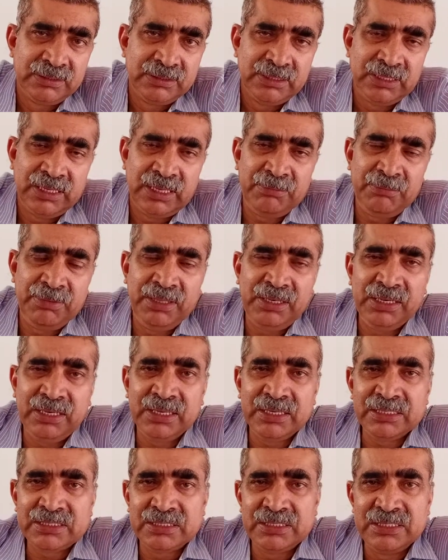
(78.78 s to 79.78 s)

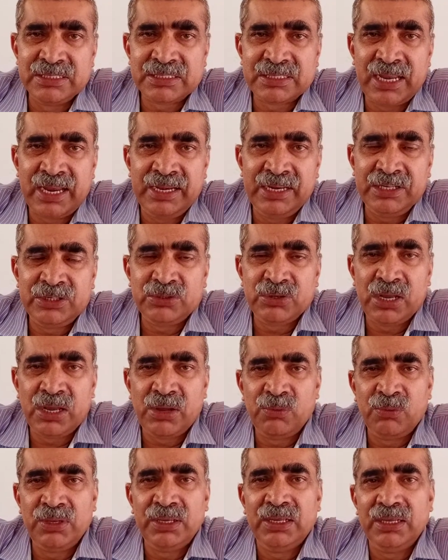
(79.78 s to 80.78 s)
Americans decided to
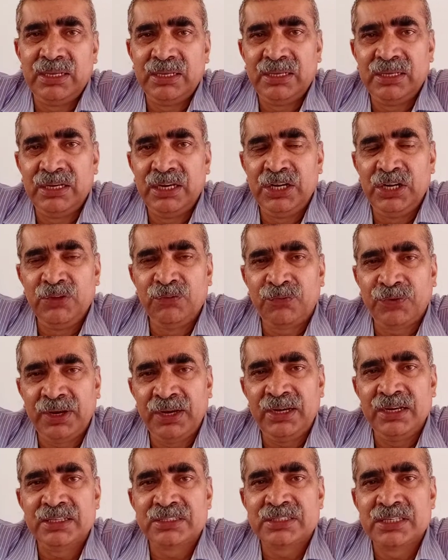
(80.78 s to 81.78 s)
have a
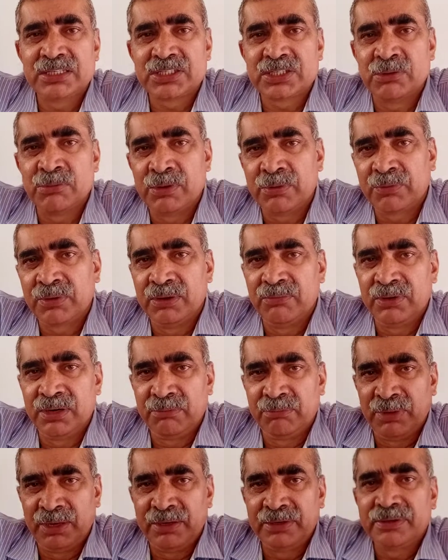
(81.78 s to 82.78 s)
different system of
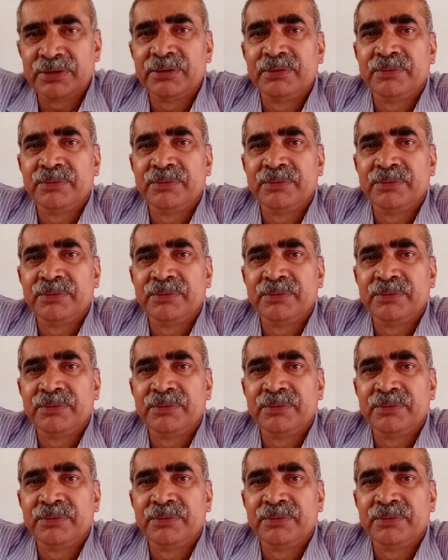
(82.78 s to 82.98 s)
government.